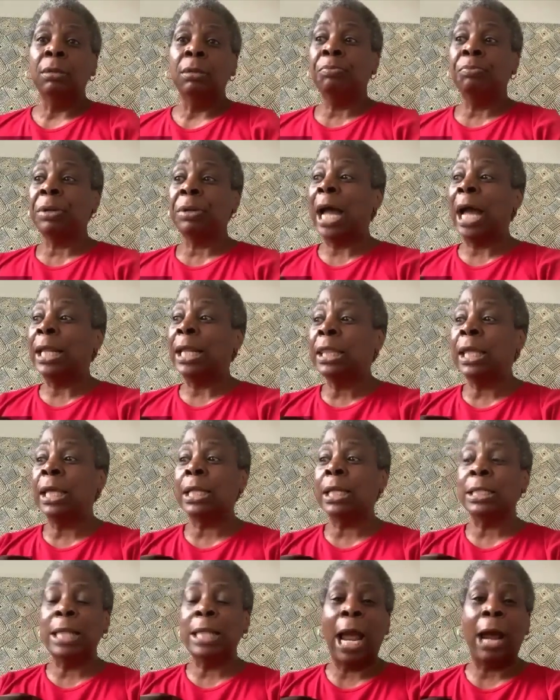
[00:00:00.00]
but I
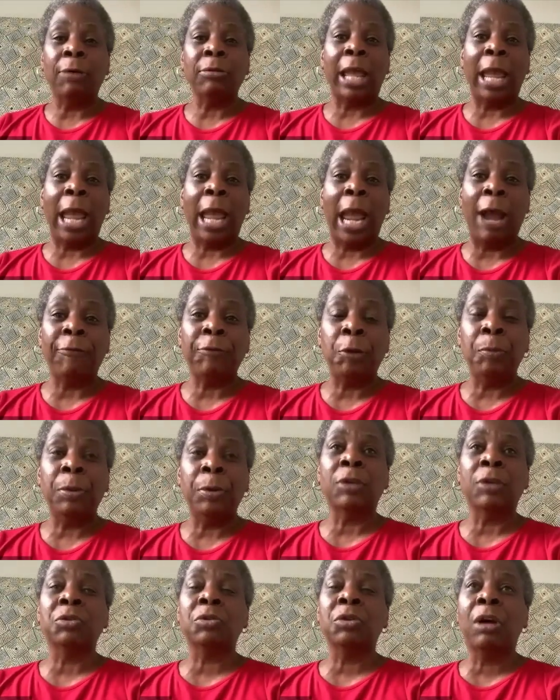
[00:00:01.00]
think now they have to,
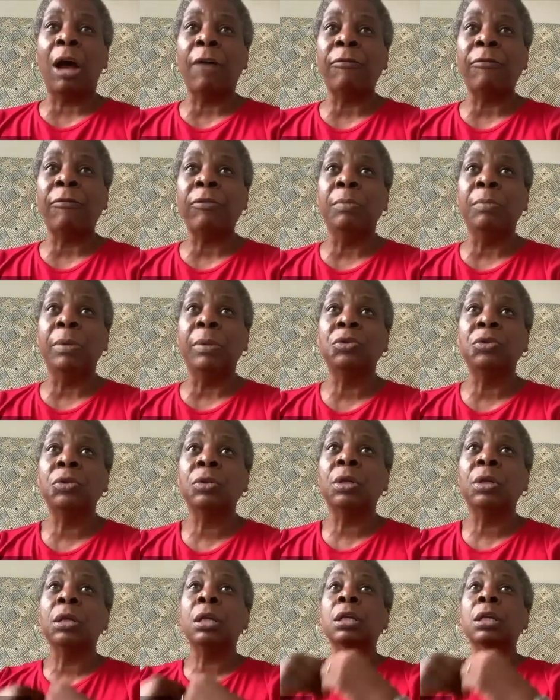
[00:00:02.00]
because governments
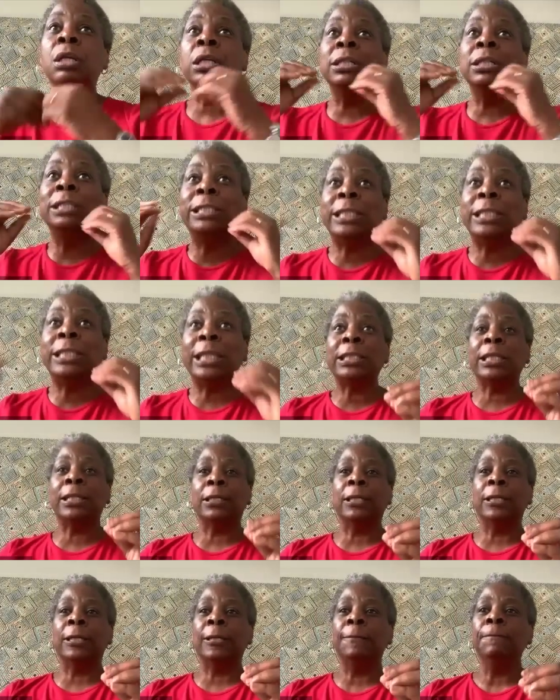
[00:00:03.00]

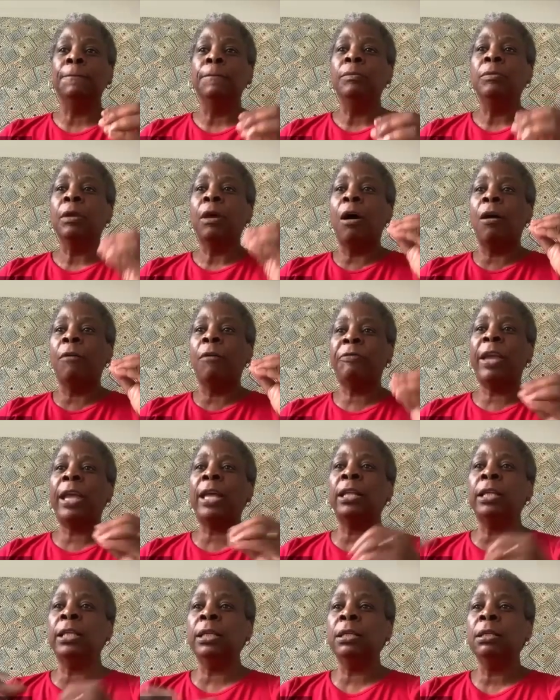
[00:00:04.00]
consistently are
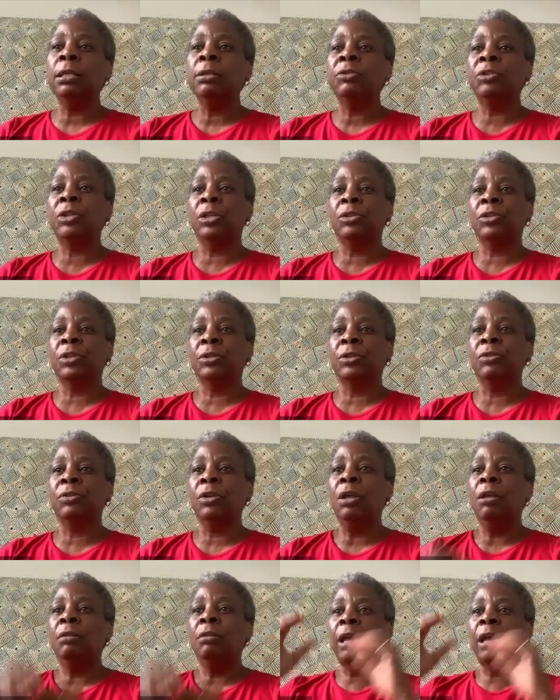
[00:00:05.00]
failing citizens.
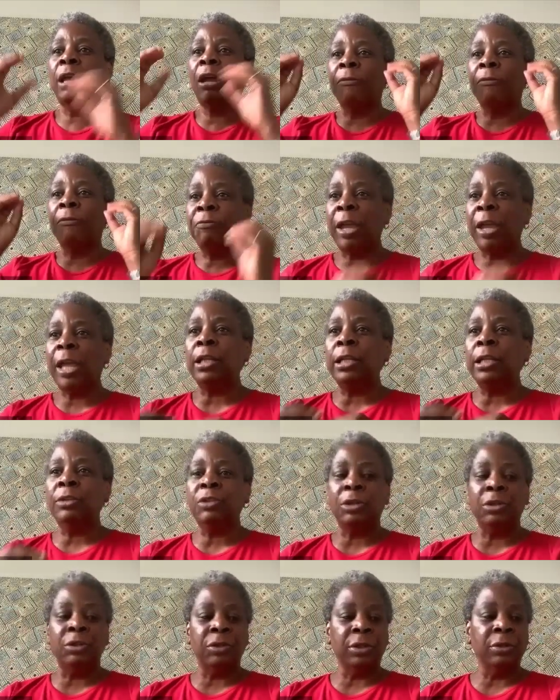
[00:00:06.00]
They are failing
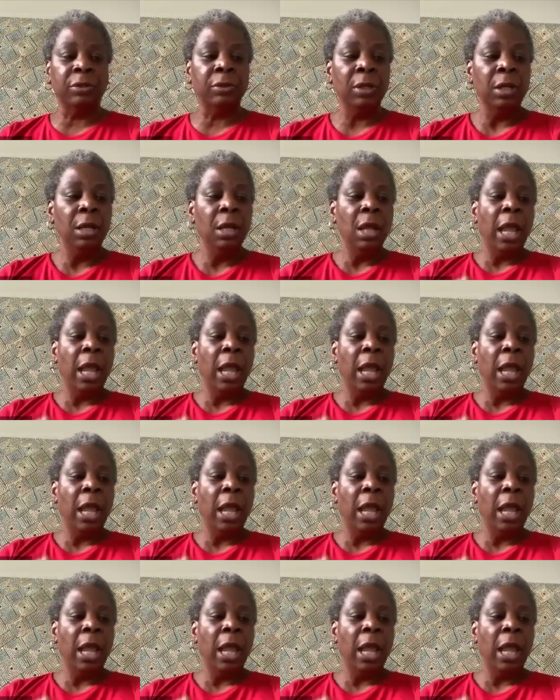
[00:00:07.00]
citizens.